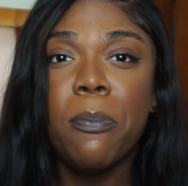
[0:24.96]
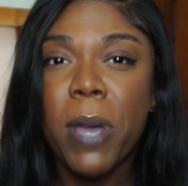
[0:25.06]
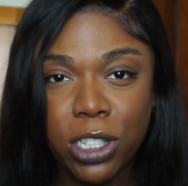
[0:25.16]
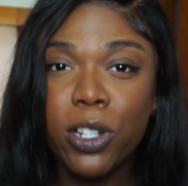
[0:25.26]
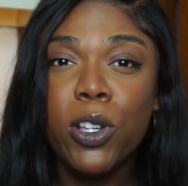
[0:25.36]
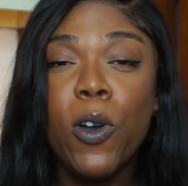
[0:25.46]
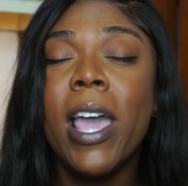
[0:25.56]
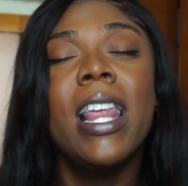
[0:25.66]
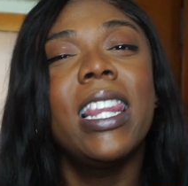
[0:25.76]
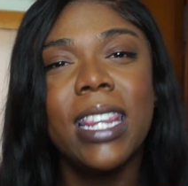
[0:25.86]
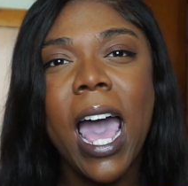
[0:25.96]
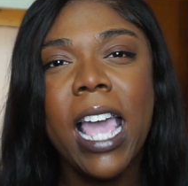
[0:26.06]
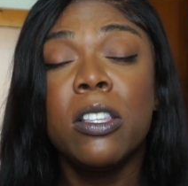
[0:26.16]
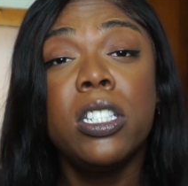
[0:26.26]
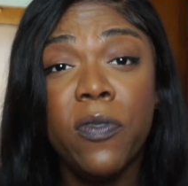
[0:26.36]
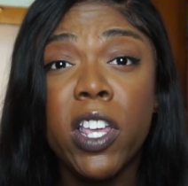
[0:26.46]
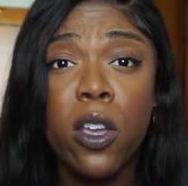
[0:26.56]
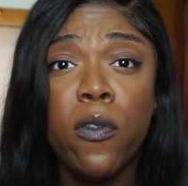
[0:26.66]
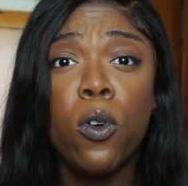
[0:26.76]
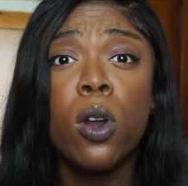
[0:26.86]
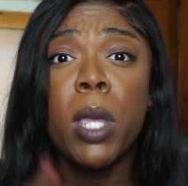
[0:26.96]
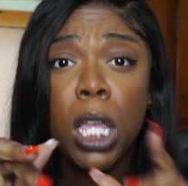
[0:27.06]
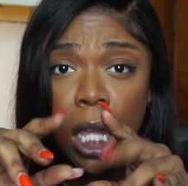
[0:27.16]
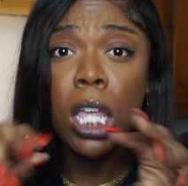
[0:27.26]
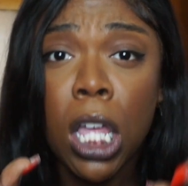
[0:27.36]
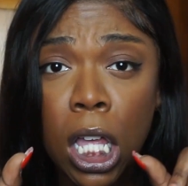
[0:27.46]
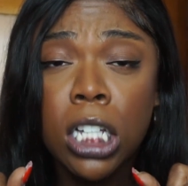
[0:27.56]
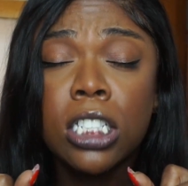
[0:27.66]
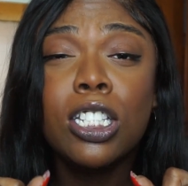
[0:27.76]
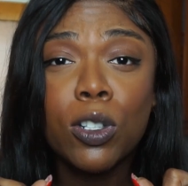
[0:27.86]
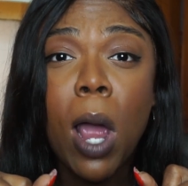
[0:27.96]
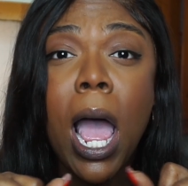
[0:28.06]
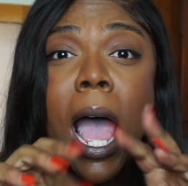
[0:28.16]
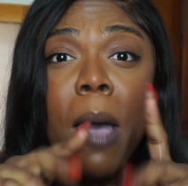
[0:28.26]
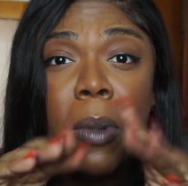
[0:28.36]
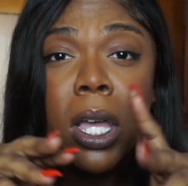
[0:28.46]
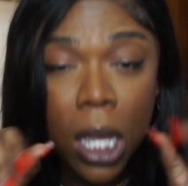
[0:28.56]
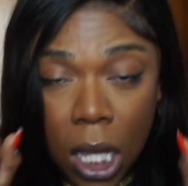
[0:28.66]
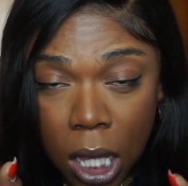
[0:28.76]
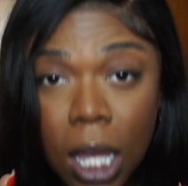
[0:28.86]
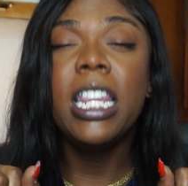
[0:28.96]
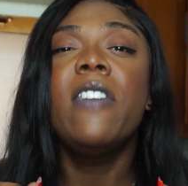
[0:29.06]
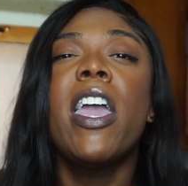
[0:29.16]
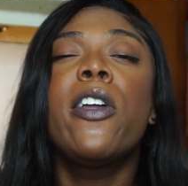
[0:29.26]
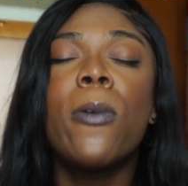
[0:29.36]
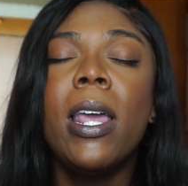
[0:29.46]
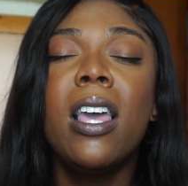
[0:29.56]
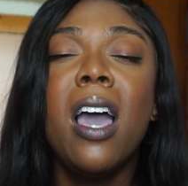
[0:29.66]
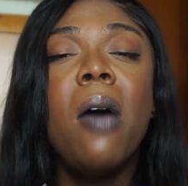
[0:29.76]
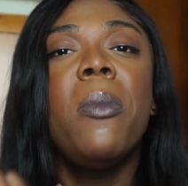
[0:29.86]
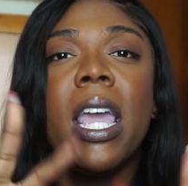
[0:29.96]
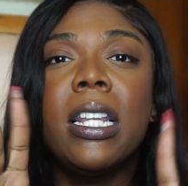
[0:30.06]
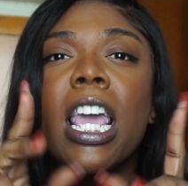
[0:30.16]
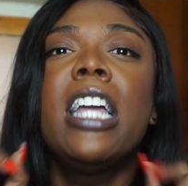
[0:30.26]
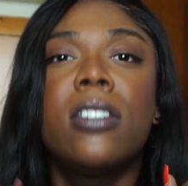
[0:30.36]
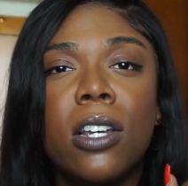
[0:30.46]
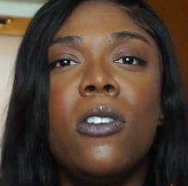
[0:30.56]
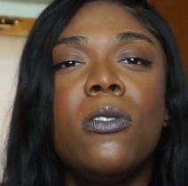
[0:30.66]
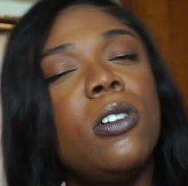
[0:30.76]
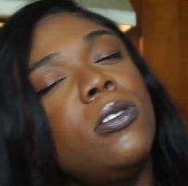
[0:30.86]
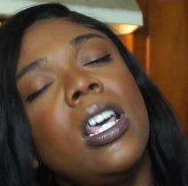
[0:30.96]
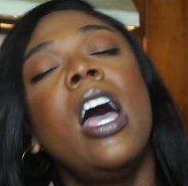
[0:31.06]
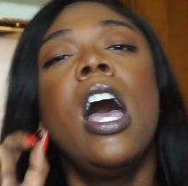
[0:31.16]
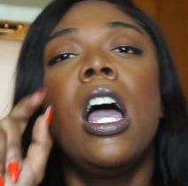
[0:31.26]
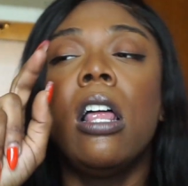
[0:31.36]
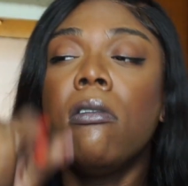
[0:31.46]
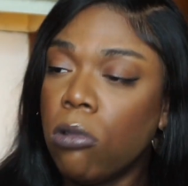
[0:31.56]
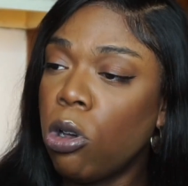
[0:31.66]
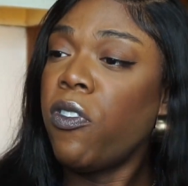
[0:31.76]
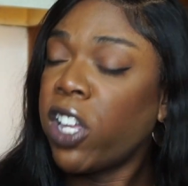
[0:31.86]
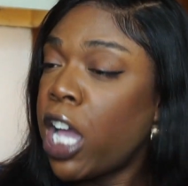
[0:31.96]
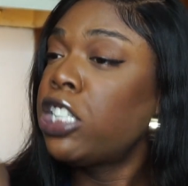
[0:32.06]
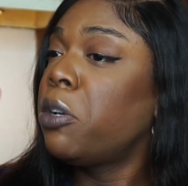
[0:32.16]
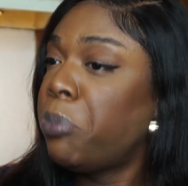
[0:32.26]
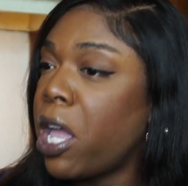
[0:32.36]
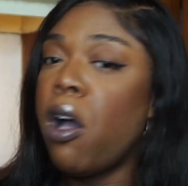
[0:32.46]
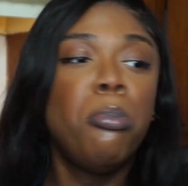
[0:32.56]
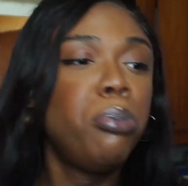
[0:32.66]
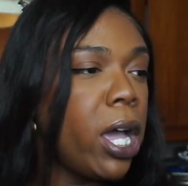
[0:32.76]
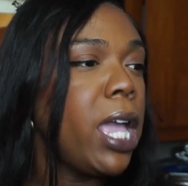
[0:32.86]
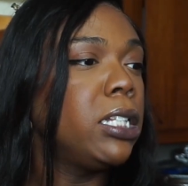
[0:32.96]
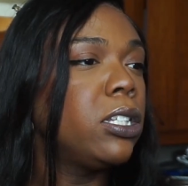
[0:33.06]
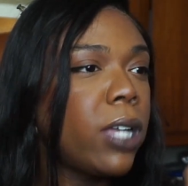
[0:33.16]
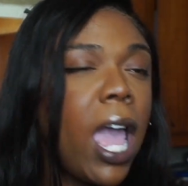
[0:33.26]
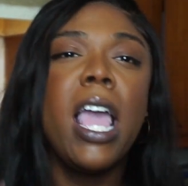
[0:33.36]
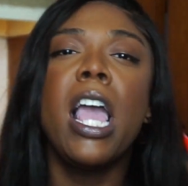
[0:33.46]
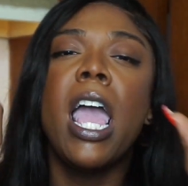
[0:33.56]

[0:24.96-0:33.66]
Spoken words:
Make sure you go ahead and like this video for me, subscribe, leave a great comment, and turn on those notification bell buttons, okay?